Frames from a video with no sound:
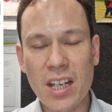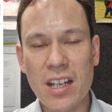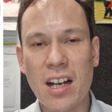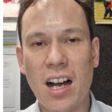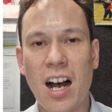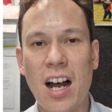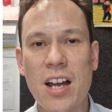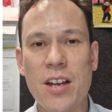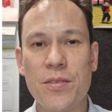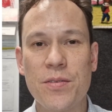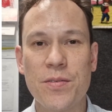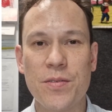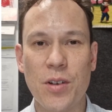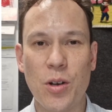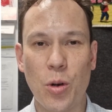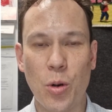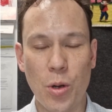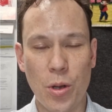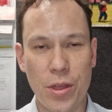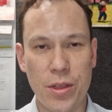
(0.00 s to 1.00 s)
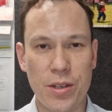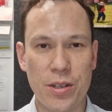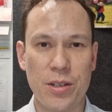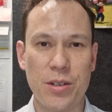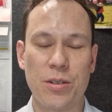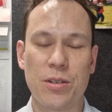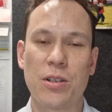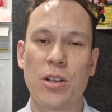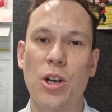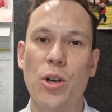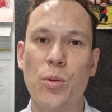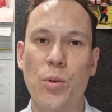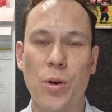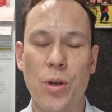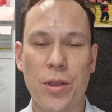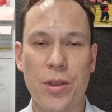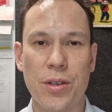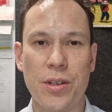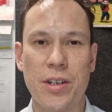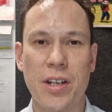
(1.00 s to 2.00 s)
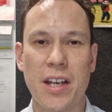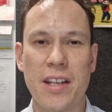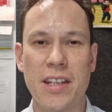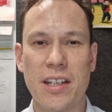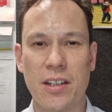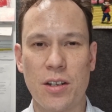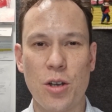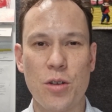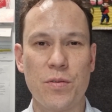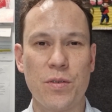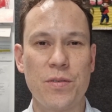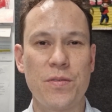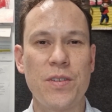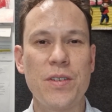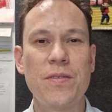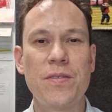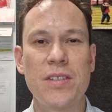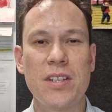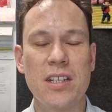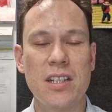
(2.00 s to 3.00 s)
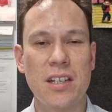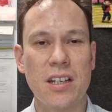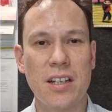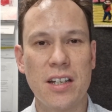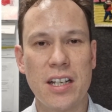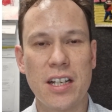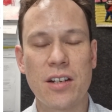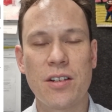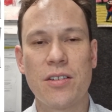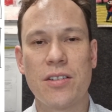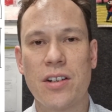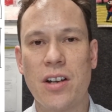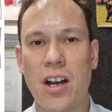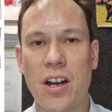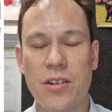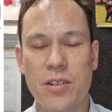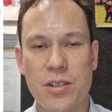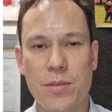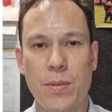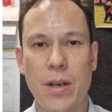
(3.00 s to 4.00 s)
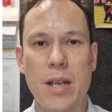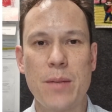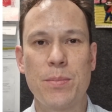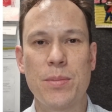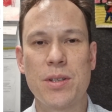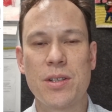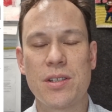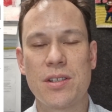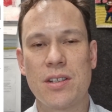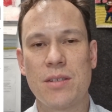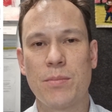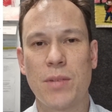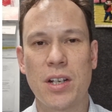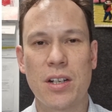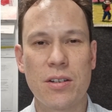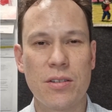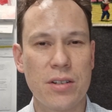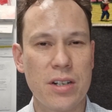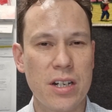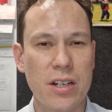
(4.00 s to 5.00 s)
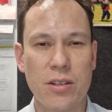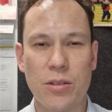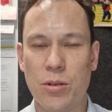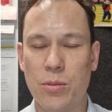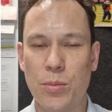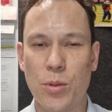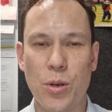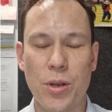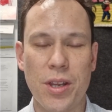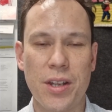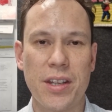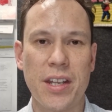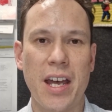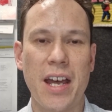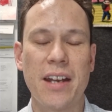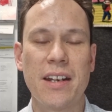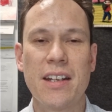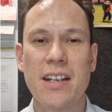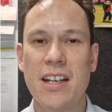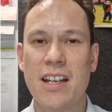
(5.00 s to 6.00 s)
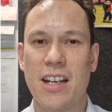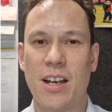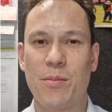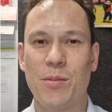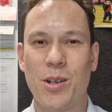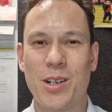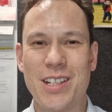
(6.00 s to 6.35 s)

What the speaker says: I've authored or co-authored, I think, over 50 ICRA and IRIS papers in my career, or more than that. I'm not